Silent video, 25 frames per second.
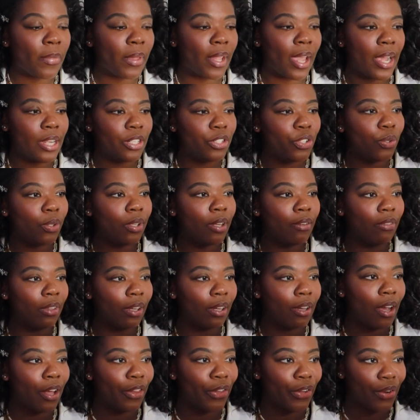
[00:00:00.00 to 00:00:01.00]
I do love the
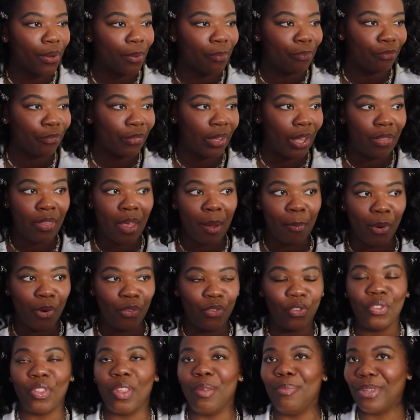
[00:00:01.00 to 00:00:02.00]
color that
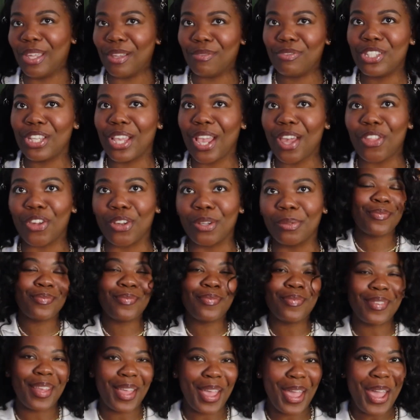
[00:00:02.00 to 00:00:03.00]
both of them give together.
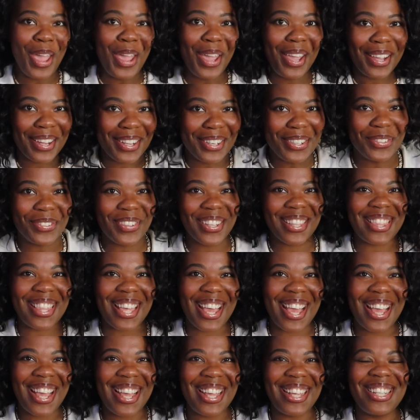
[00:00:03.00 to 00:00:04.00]
And with
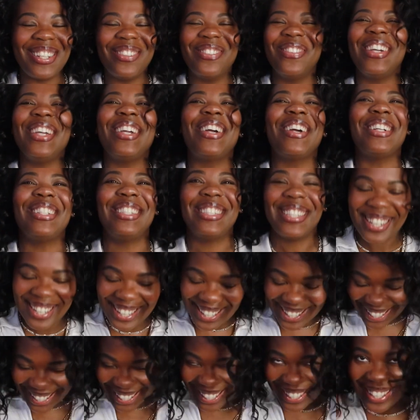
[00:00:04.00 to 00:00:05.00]
that, we are
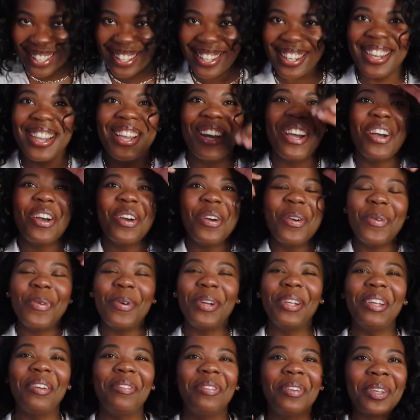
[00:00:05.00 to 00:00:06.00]
done.
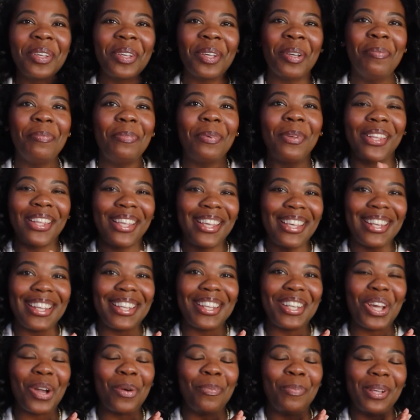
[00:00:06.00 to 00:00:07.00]
We have
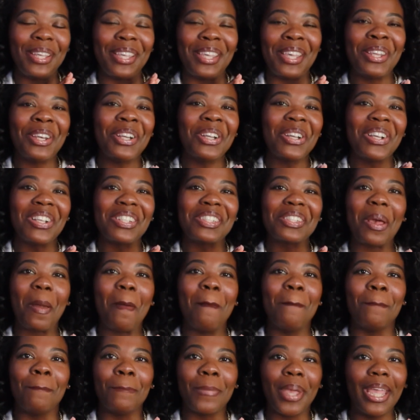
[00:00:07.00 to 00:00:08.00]
completed a beginner's
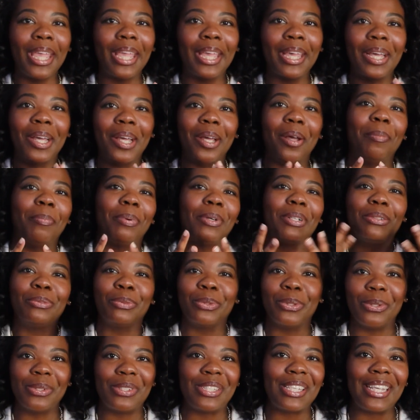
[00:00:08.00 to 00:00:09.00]
makeup
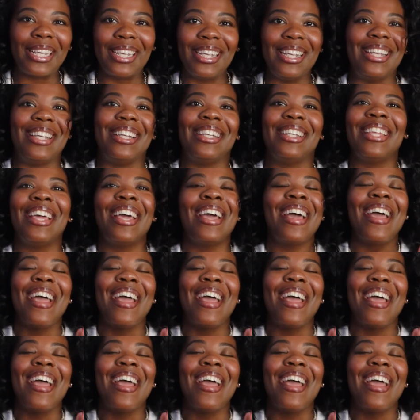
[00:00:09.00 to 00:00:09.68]
routine,